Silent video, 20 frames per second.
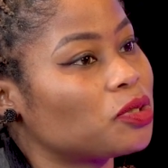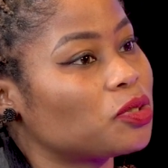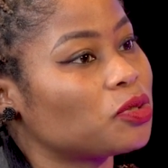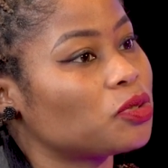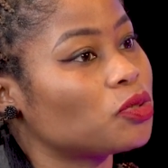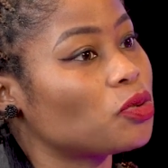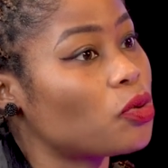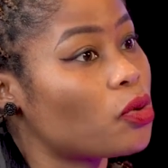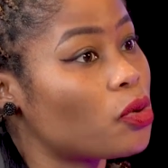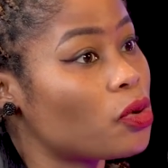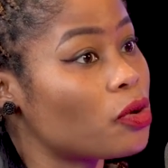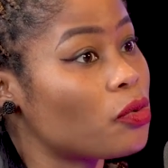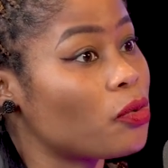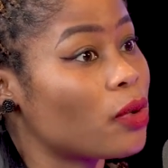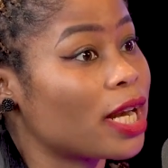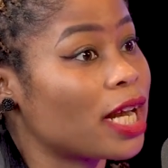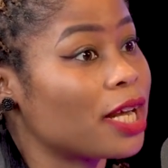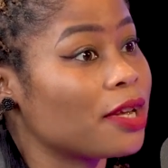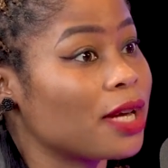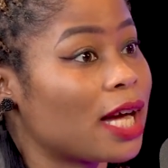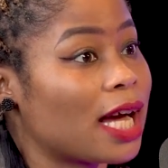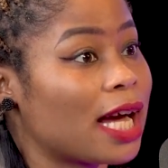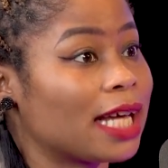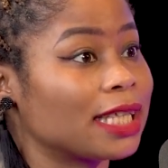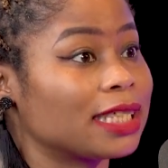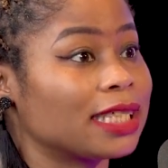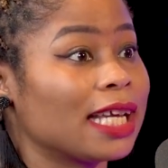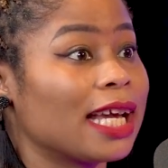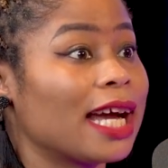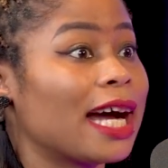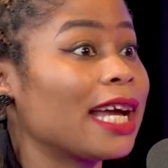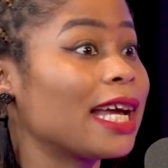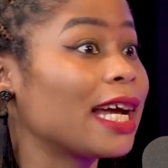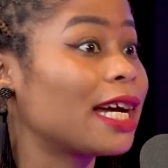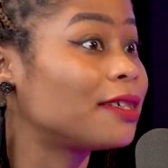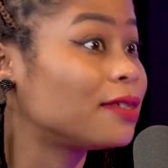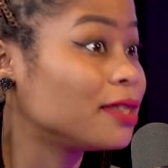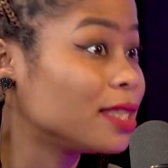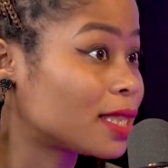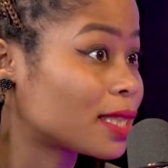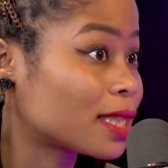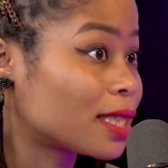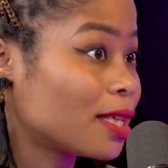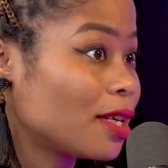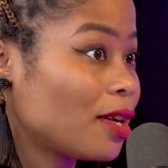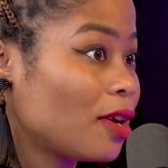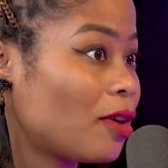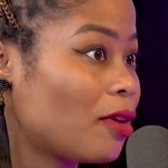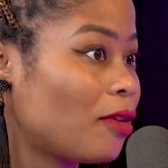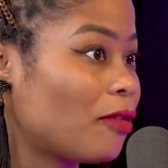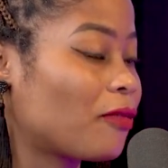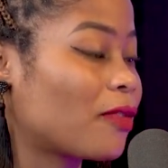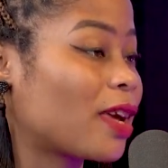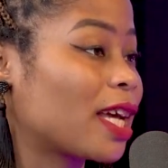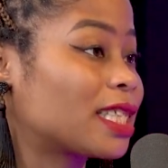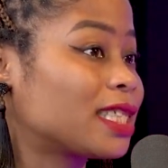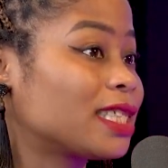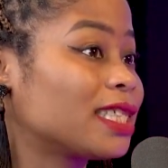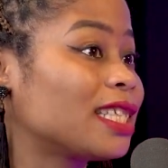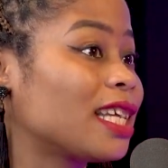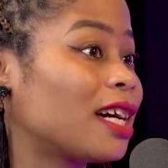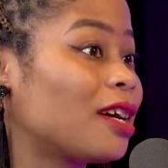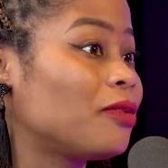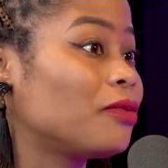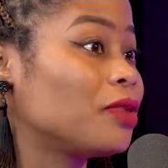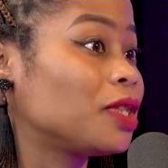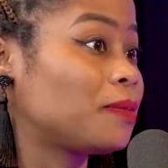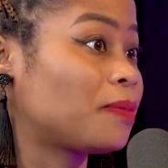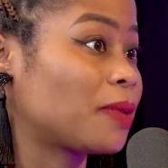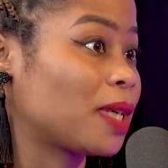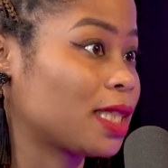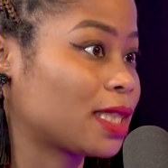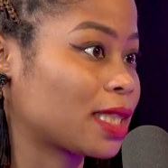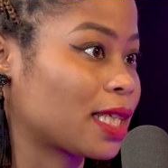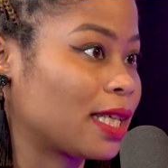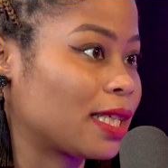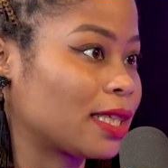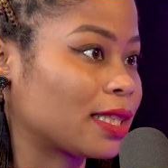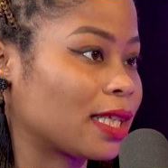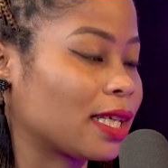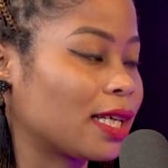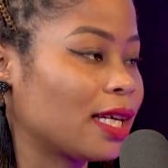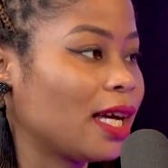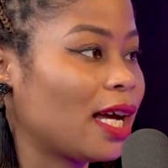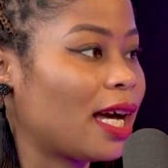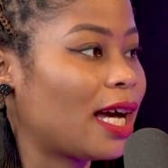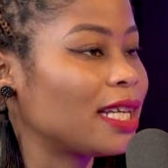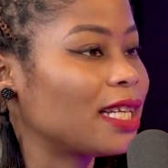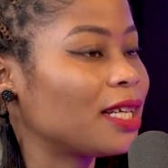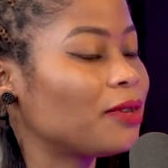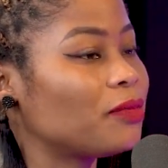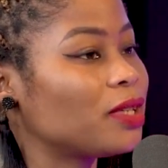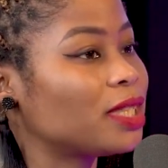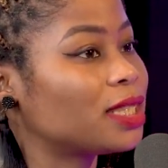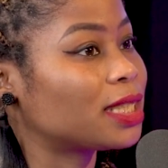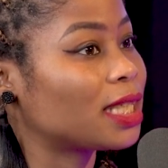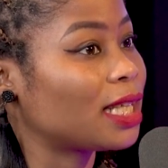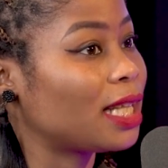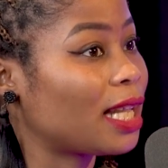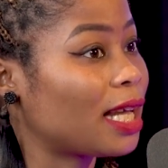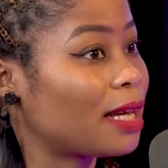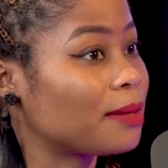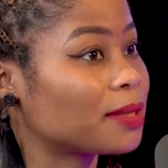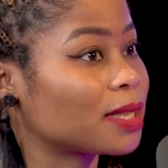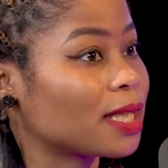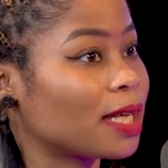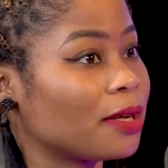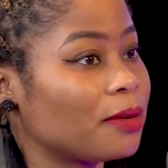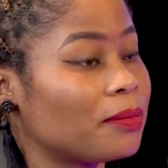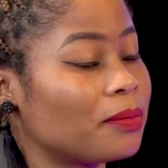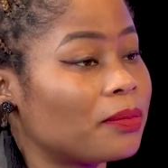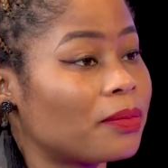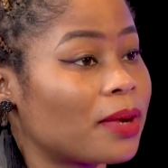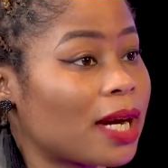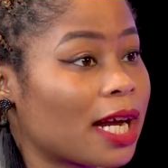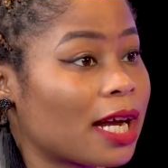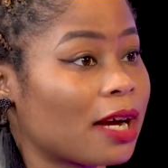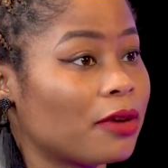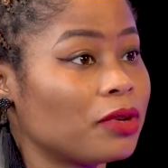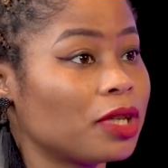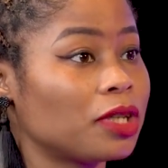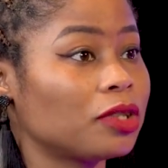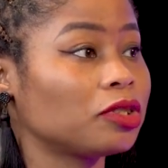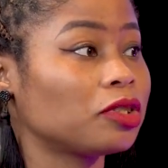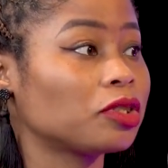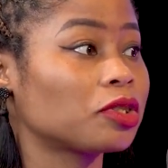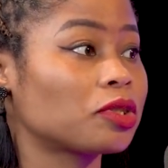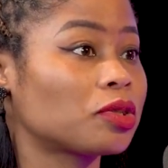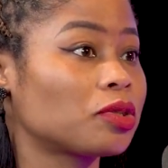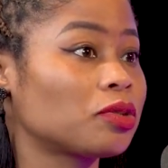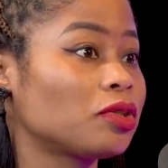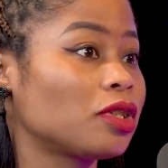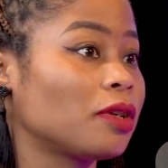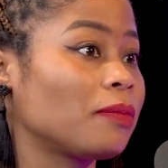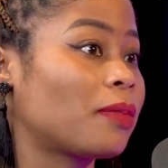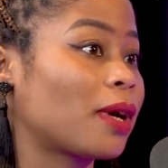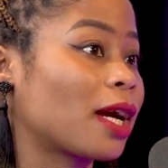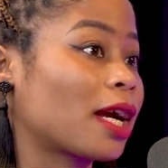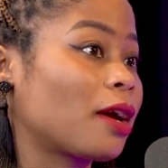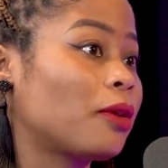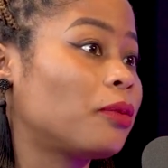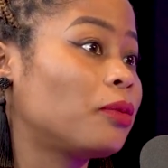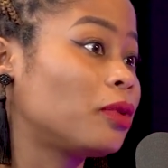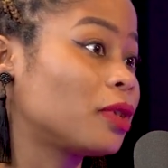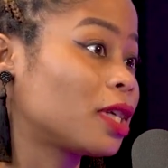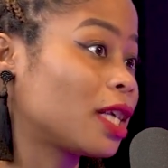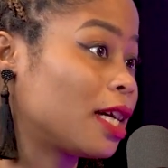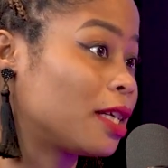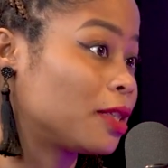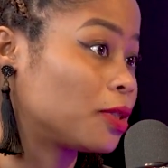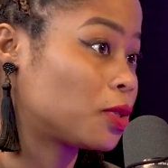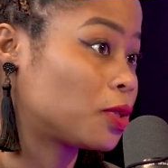to know whether you are at a higher risk of getting down with breast cancer. And then with SYNLAB's BRCA, we don't just do the BRCA 1 and